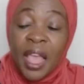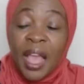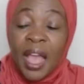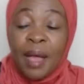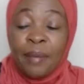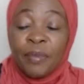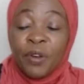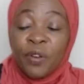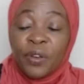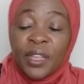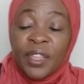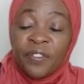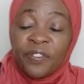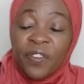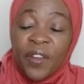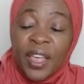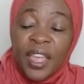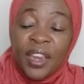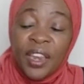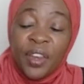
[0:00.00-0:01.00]
I'm looking
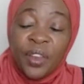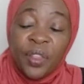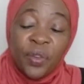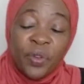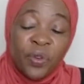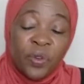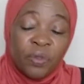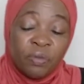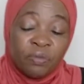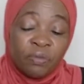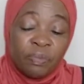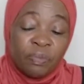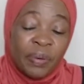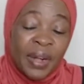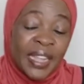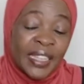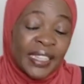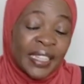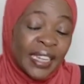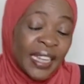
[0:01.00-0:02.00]
for a new
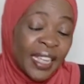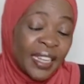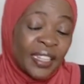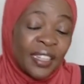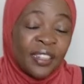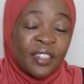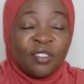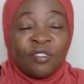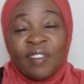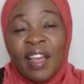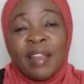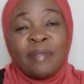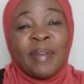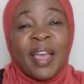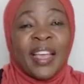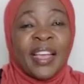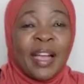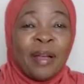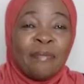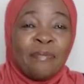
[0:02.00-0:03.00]
president to run
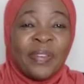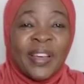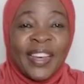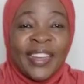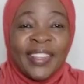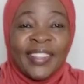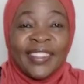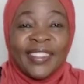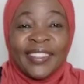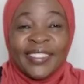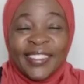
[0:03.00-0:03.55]
my company.